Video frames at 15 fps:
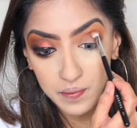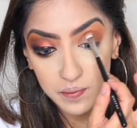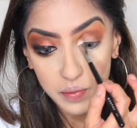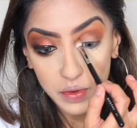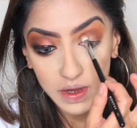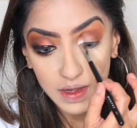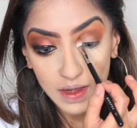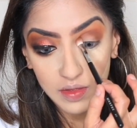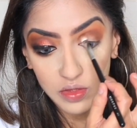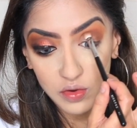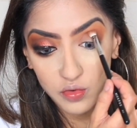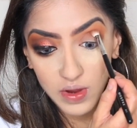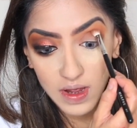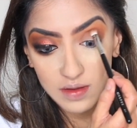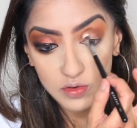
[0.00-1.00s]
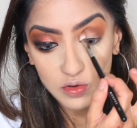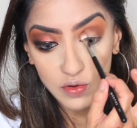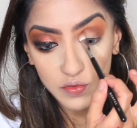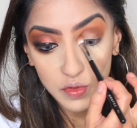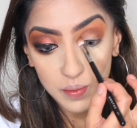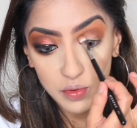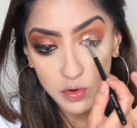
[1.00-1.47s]
bring in the rest of
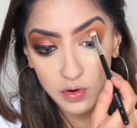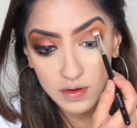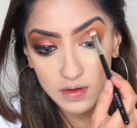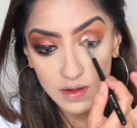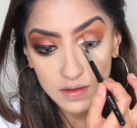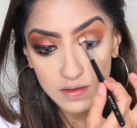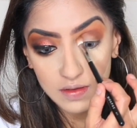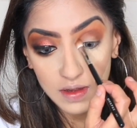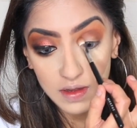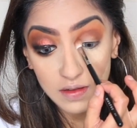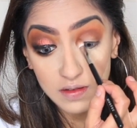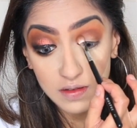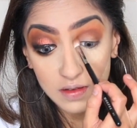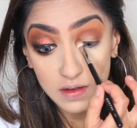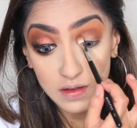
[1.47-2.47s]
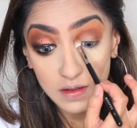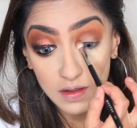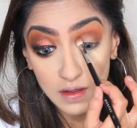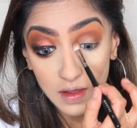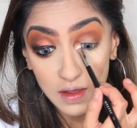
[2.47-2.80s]
the product into